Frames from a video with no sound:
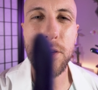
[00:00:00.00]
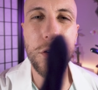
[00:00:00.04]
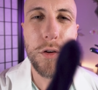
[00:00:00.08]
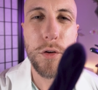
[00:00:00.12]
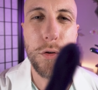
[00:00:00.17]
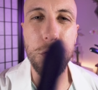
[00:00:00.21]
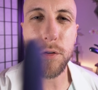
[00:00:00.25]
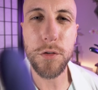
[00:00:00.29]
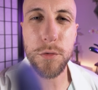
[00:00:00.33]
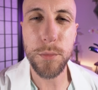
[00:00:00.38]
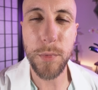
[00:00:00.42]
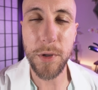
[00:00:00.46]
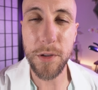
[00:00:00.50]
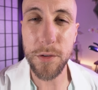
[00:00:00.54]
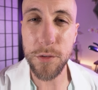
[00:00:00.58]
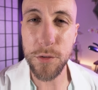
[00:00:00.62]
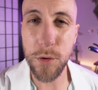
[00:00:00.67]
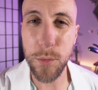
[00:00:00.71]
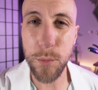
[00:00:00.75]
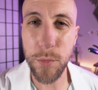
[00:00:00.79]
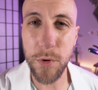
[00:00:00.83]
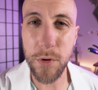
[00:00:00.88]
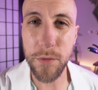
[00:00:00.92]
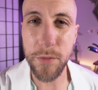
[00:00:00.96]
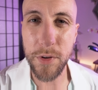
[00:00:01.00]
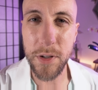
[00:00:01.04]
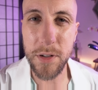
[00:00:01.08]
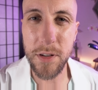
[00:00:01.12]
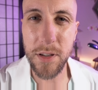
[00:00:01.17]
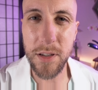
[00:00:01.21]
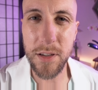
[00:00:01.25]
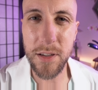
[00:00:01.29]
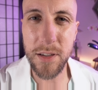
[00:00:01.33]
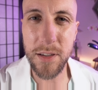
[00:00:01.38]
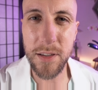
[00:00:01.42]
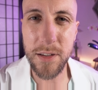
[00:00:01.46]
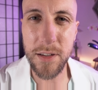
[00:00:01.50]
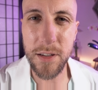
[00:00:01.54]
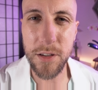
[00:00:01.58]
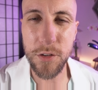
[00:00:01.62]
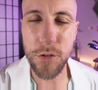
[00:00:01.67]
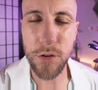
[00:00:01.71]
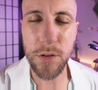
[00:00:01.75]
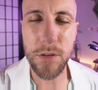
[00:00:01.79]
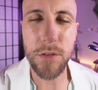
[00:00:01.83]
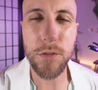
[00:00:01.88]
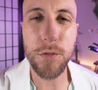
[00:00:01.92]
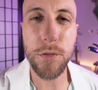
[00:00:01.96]
your smell is in perfect
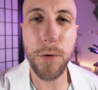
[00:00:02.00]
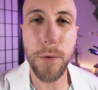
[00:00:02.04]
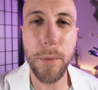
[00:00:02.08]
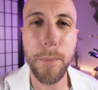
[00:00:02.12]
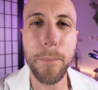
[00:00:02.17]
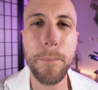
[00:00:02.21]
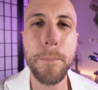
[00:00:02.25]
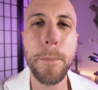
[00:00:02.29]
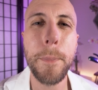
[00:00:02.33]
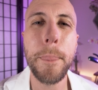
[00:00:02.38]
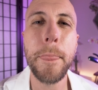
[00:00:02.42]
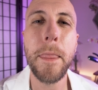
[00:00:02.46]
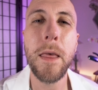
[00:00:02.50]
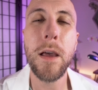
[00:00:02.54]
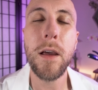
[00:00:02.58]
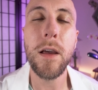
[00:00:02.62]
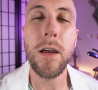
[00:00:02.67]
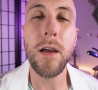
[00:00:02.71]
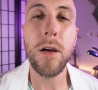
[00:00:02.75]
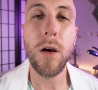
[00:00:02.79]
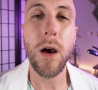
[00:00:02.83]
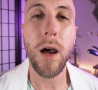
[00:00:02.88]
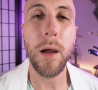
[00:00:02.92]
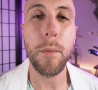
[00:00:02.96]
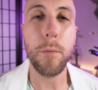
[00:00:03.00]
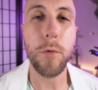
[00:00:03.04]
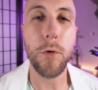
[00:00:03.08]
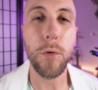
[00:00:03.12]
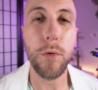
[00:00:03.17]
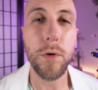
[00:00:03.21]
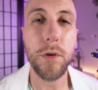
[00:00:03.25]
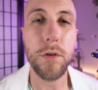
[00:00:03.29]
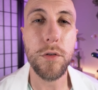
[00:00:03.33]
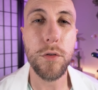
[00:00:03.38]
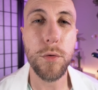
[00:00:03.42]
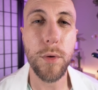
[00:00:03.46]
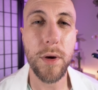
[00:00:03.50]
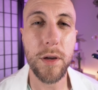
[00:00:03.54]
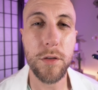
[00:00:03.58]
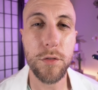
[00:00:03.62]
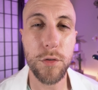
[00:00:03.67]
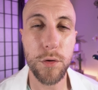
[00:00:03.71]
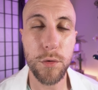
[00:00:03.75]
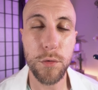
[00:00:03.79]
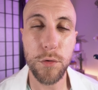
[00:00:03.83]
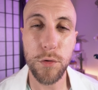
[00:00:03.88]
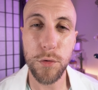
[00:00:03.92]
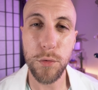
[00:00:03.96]
condition. So I'm going to
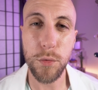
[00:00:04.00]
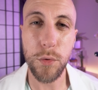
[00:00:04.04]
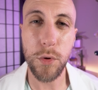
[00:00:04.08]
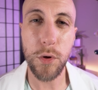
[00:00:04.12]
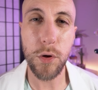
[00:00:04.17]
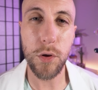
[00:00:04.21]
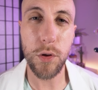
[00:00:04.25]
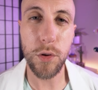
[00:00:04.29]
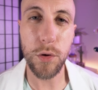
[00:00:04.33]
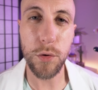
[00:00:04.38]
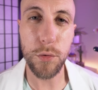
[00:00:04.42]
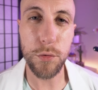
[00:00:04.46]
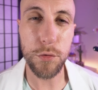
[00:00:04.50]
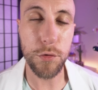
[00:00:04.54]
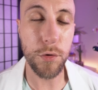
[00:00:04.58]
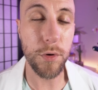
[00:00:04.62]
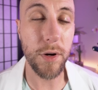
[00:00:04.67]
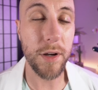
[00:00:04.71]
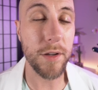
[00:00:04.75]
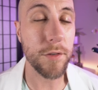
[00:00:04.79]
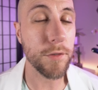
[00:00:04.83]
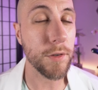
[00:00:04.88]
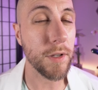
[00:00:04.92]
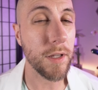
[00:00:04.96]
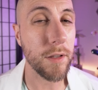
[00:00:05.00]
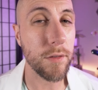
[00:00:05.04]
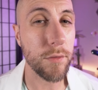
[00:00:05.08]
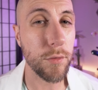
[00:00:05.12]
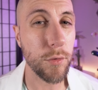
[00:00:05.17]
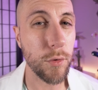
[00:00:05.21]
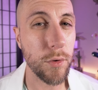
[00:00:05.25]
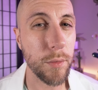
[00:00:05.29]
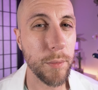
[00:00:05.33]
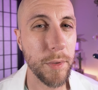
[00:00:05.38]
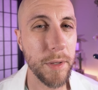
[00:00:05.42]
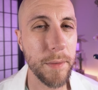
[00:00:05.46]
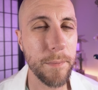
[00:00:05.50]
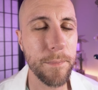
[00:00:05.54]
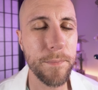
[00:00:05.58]
ask you to close your eyes again for me